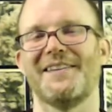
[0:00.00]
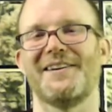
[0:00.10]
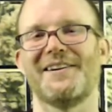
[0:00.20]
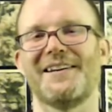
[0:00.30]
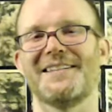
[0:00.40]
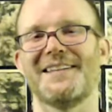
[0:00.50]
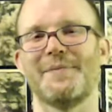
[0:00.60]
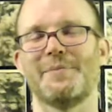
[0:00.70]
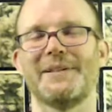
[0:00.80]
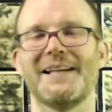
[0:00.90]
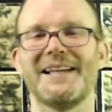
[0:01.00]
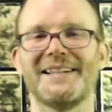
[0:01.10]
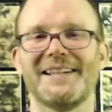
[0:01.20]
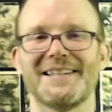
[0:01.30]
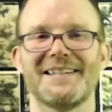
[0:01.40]
There is a
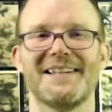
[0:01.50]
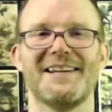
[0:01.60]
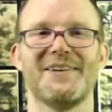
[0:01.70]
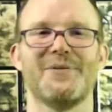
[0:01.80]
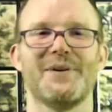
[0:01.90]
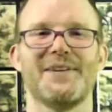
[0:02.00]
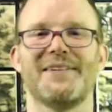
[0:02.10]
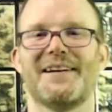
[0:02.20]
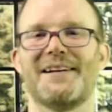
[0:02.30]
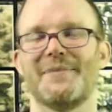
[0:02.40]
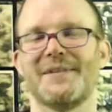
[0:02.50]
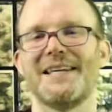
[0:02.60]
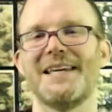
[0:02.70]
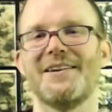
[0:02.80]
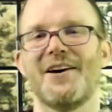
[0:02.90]
playlist with
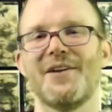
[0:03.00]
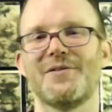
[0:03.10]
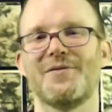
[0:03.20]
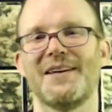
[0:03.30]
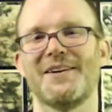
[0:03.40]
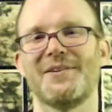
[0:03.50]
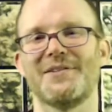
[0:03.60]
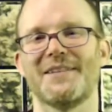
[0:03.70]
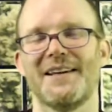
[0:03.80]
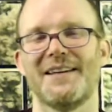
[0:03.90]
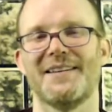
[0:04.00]
10 other videos